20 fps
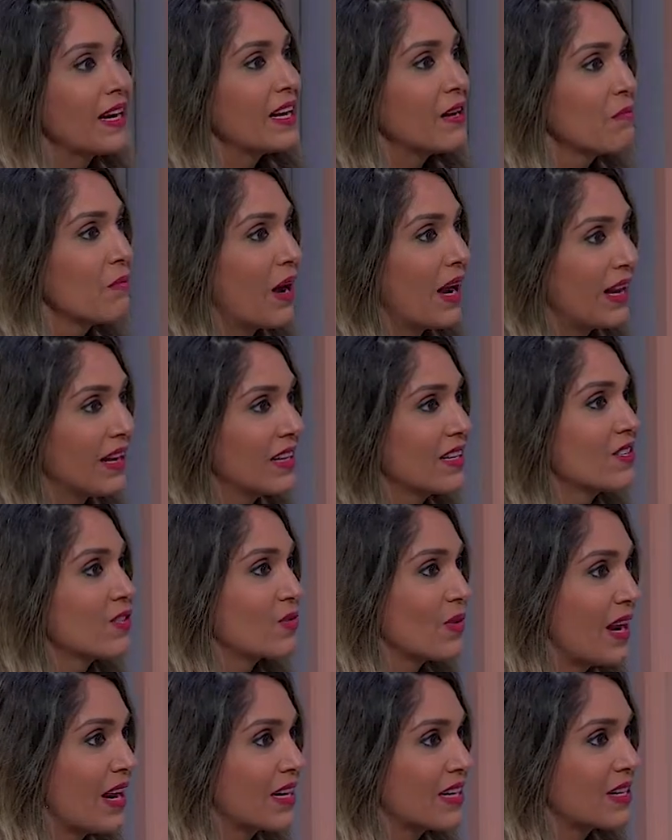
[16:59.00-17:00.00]
by his
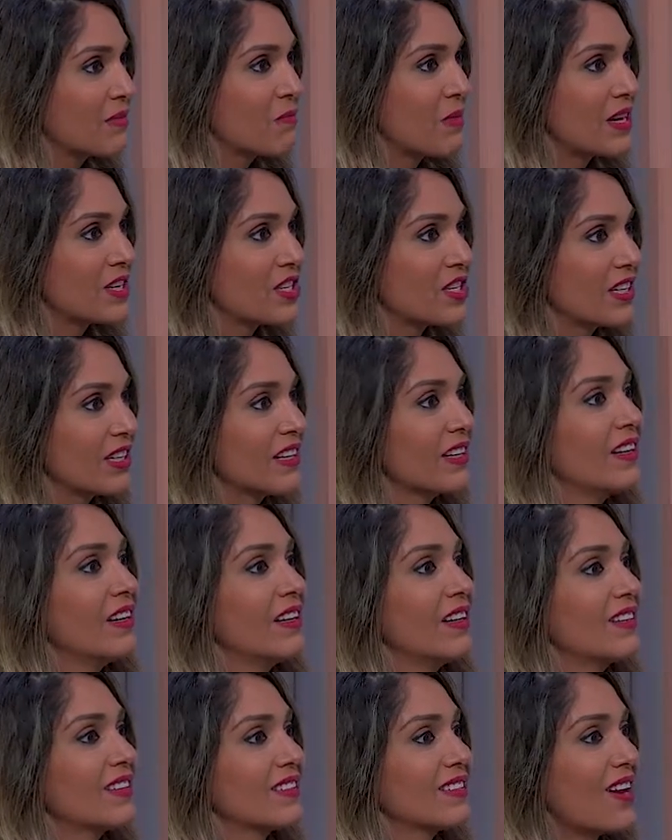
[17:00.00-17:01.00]
great commission. Yeah.
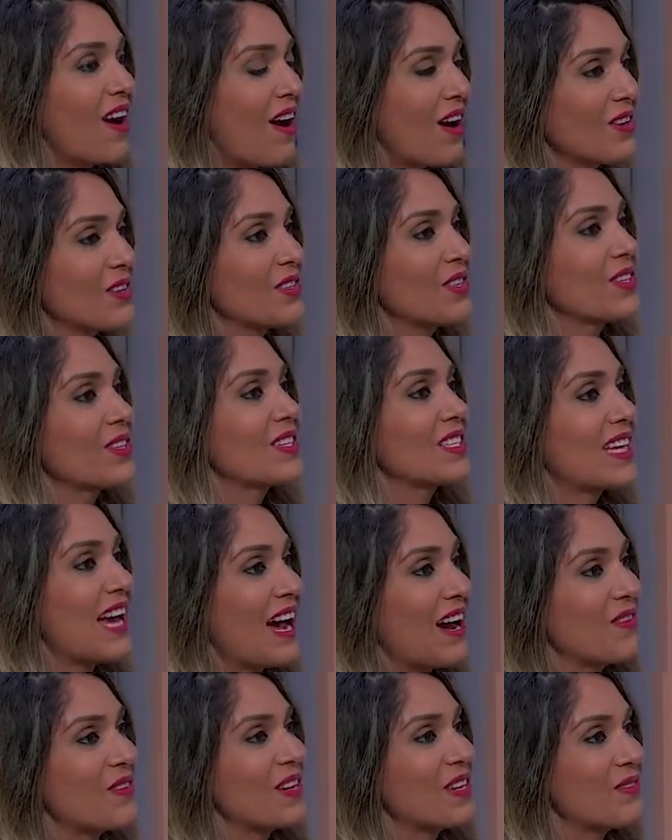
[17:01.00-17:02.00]
Talk to us
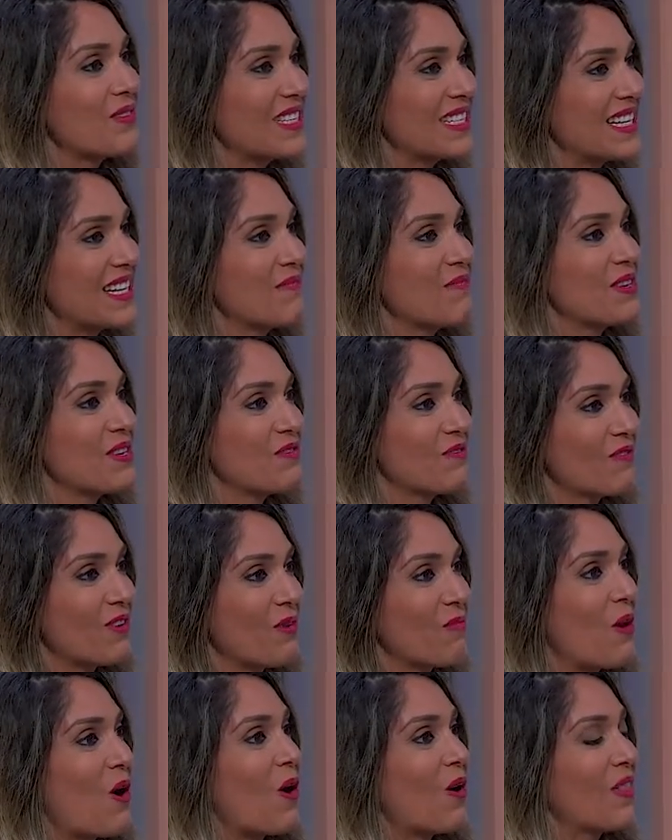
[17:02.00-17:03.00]
how he redeemed you from
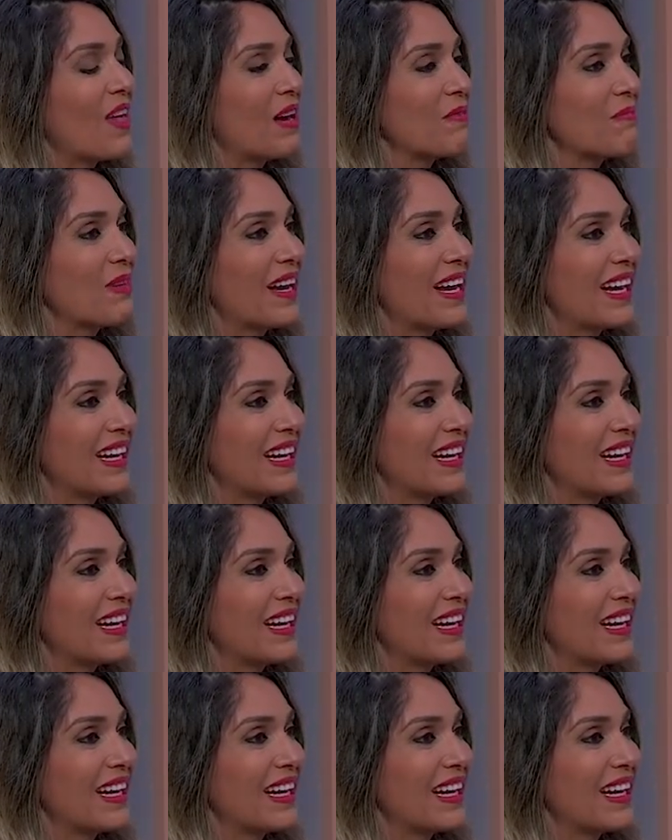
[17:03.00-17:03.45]
all that pain.